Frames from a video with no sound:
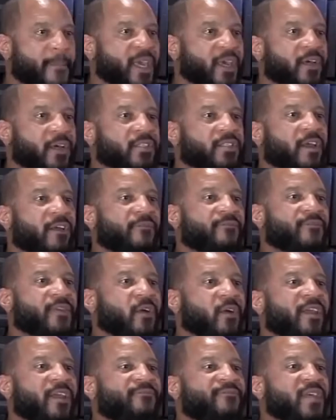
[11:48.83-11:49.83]
because their
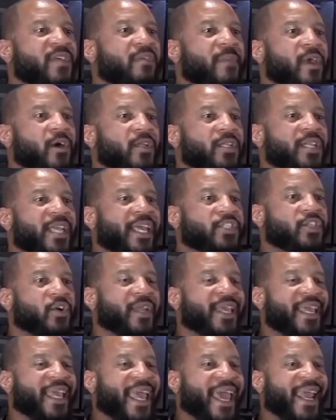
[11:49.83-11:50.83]
very female
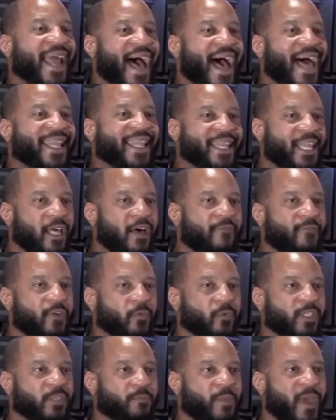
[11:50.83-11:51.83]
nature cannot love
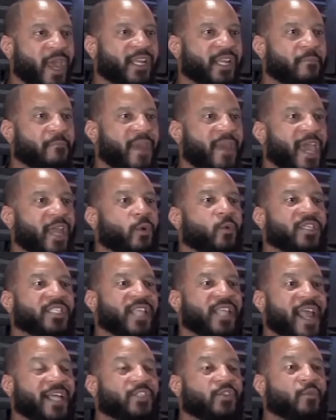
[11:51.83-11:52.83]
and respect a man who
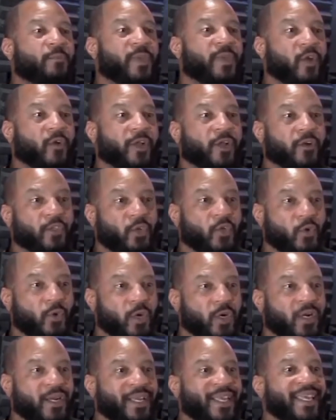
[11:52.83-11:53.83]
is not superior
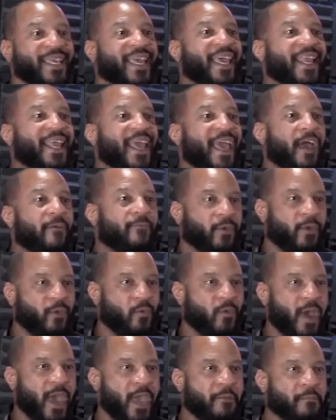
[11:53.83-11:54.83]
to her in every
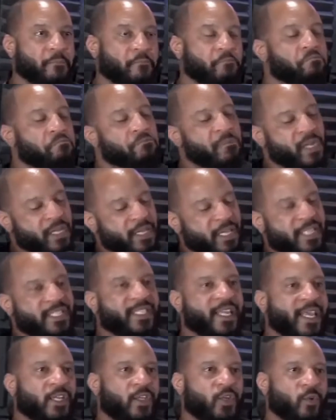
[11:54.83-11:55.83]
way.
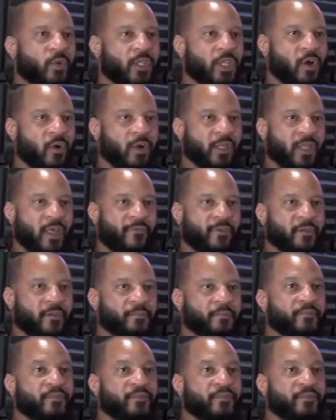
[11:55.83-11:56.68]
Let's take it to a lower level.